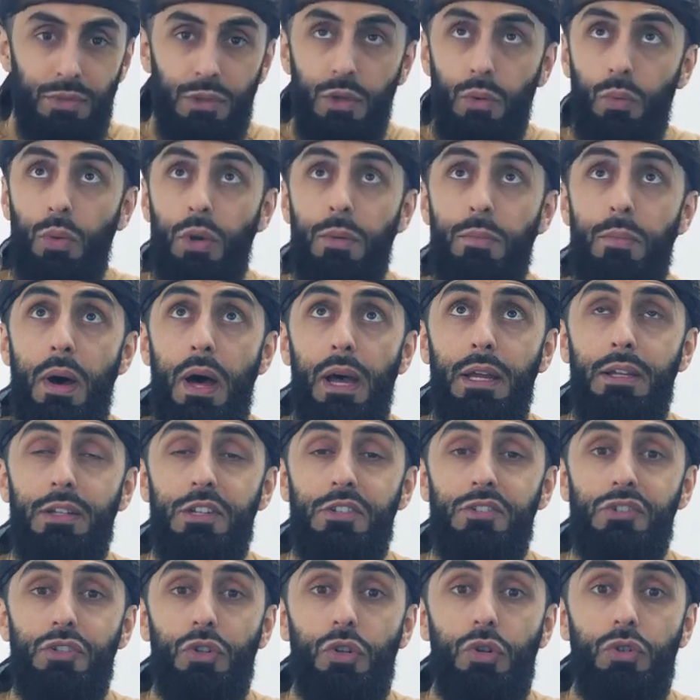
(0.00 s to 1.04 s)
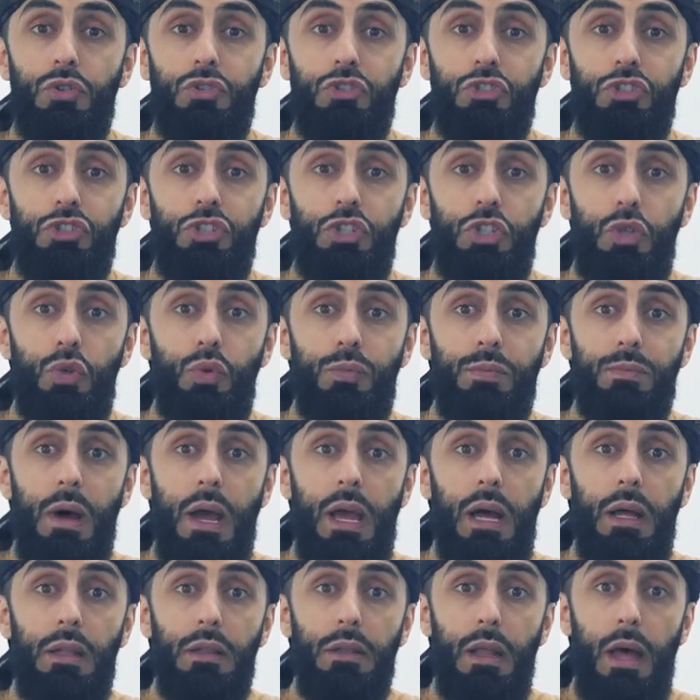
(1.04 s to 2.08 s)
where mind is consumed by
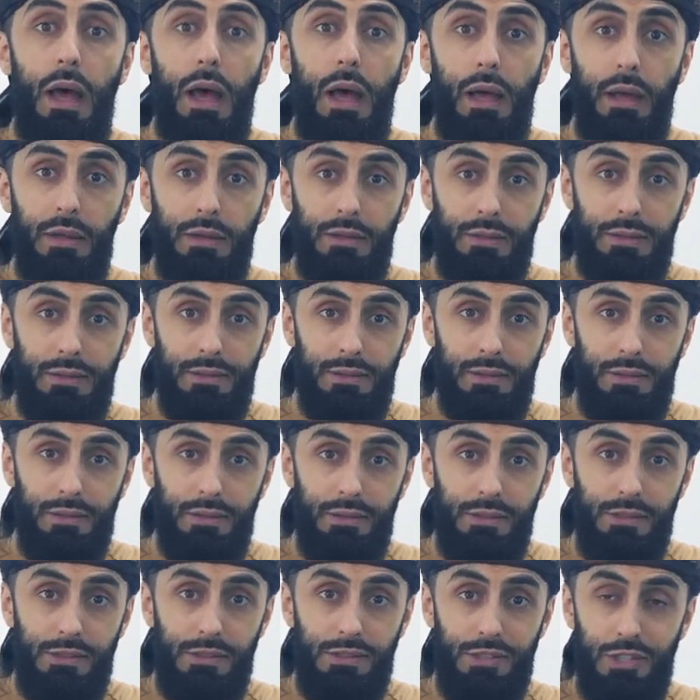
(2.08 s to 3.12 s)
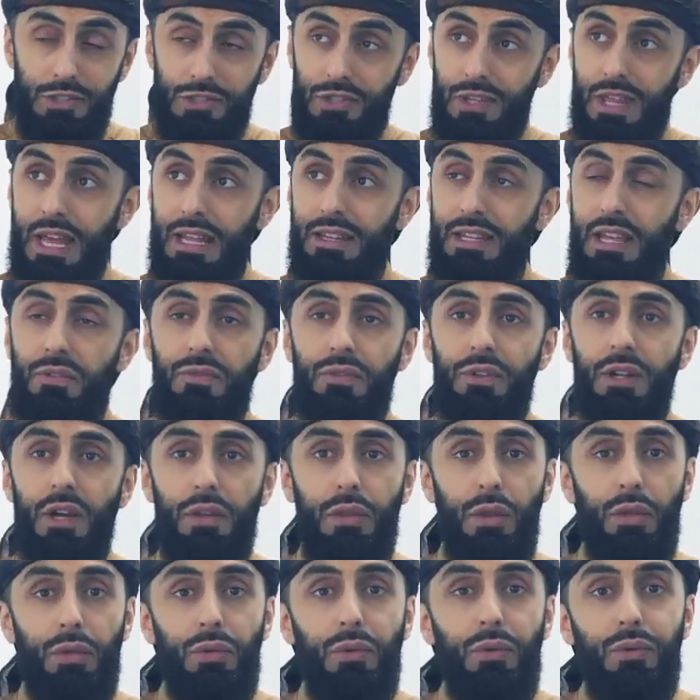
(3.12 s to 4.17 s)
Allah, such that every
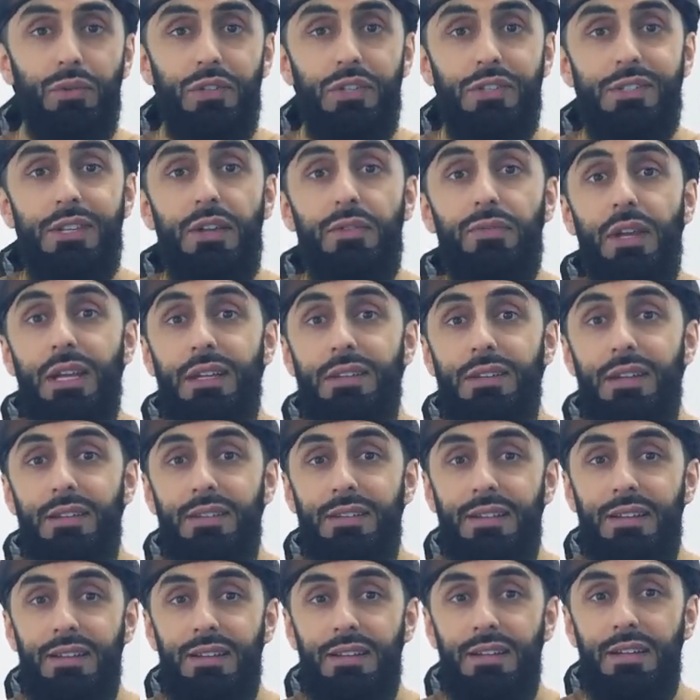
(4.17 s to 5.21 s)
other thought is evicted.